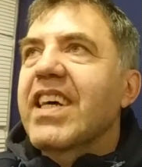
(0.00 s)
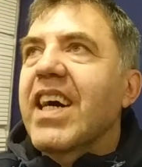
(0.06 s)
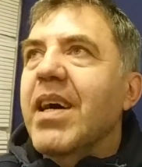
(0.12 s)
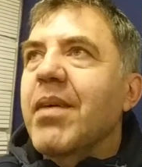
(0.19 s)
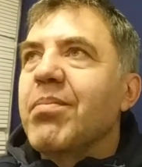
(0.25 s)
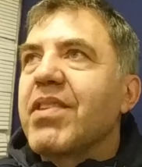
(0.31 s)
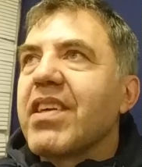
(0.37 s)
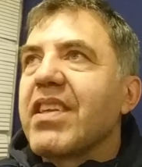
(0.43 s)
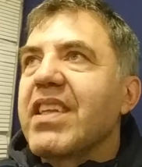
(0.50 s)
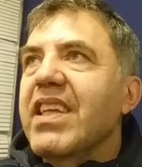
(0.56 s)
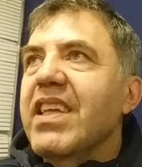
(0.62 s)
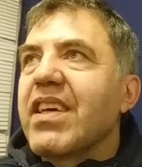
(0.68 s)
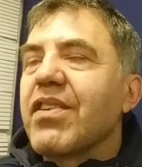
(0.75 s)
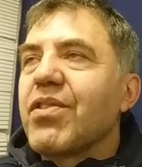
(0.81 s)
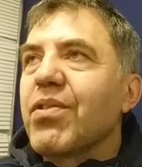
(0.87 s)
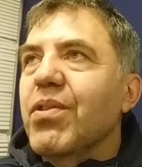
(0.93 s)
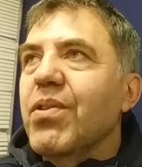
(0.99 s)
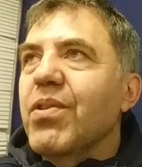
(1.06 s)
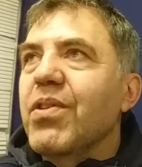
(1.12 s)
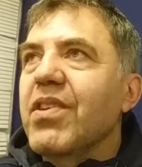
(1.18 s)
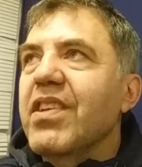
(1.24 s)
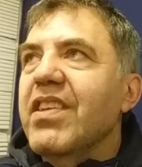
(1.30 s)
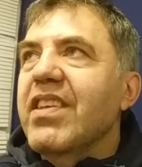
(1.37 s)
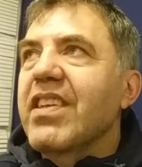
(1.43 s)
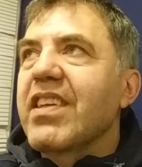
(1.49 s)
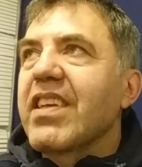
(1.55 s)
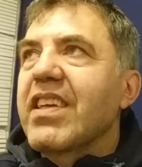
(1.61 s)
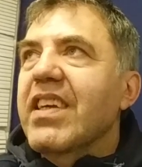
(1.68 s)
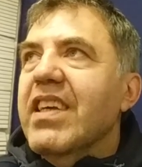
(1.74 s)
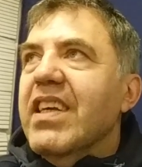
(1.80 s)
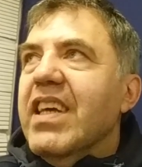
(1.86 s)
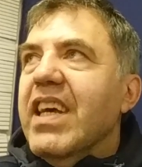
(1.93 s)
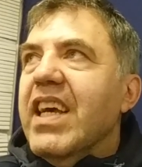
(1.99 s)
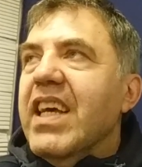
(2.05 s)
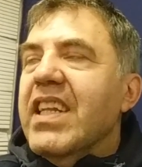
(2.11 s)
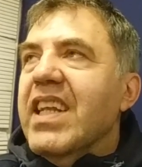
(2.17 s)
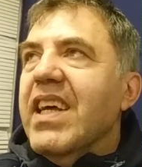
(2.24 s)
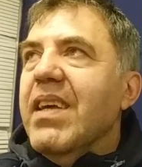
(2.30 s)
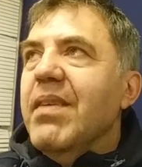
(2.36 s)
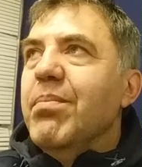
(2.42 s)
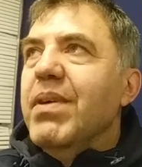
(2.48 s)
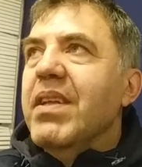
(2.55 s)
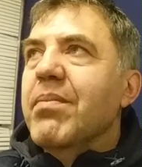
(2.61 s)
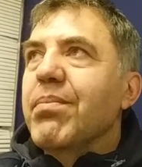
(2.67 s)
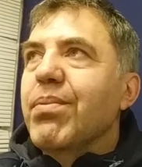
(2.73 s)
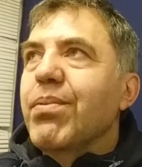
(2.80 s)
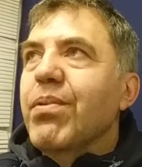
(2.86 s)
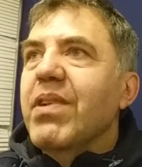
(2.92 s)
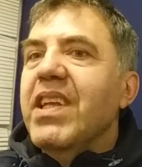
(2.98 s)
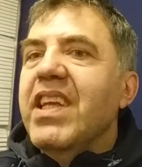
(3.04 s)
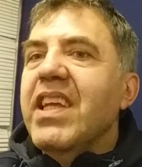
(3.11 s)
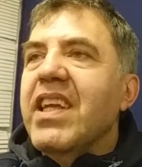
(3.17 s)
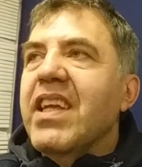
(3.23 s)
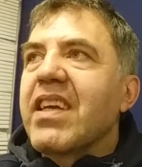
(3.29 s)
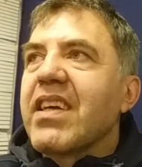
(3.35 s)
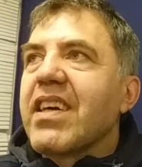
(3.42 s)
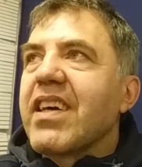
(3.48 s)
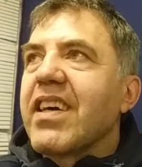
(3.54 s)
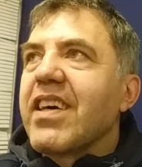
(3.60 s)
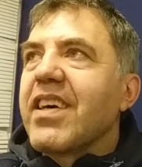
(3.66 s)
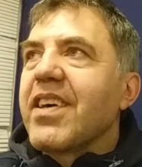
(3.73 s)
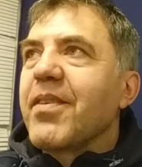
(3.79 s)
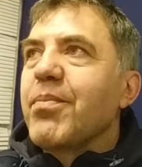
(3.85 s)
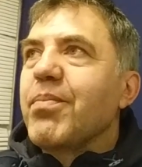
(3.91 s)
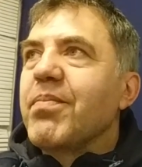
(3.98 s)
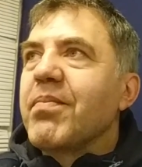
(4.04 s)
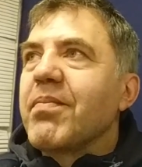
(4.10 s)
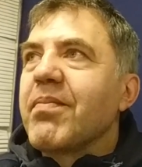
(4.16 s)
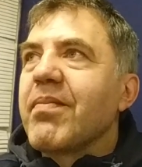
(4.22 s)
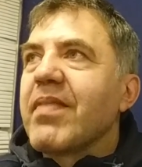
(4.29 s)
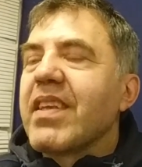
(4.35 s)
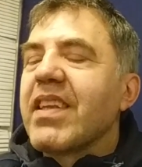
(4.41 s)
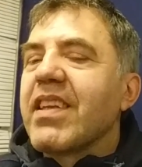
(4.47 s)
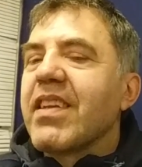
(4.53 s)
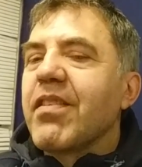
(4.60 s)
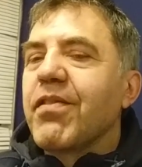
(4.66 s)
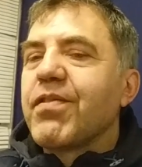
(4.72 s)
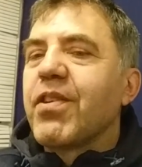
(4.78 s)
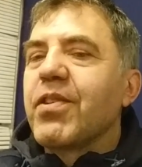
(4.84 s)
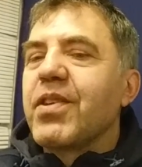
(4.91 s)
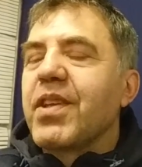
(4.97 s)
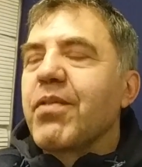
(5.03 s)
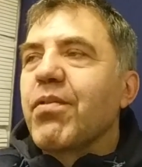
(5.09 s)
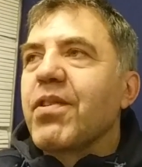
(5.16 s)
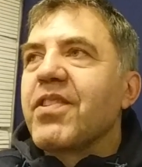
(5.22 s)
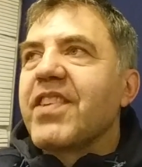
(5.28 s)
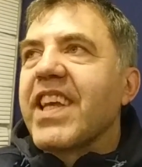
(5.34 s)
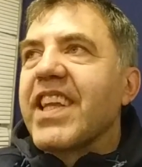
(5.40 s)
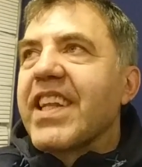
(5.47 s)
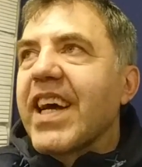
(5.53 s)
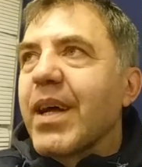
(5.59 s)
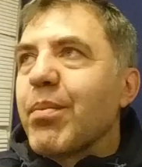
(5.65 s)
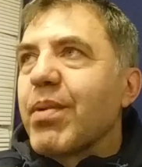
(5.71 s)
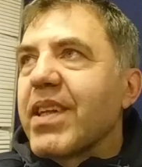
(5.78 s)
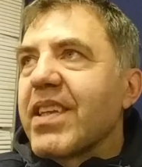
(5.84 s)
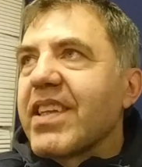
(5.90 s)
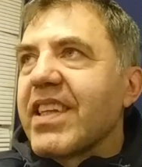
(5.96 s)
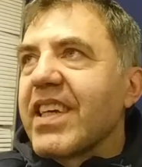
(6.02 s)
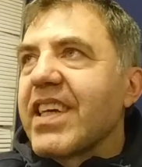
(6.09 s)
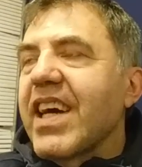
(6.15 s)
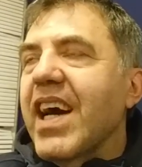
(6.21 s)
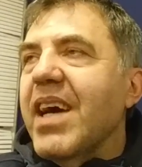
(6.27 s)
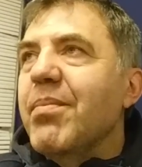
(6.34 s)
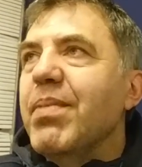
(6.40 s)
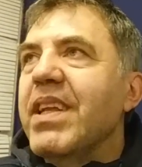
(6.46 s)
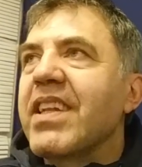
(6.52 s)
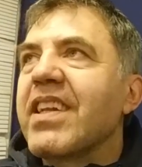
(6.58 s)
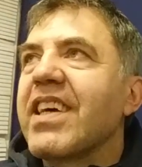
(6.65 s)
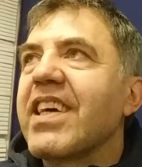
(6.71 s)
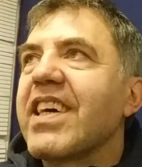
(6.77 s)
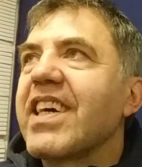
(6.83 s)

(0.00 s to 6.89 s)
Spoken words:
I'm 30 years old, and I've been bullying. Of course, they won't say that, but I've been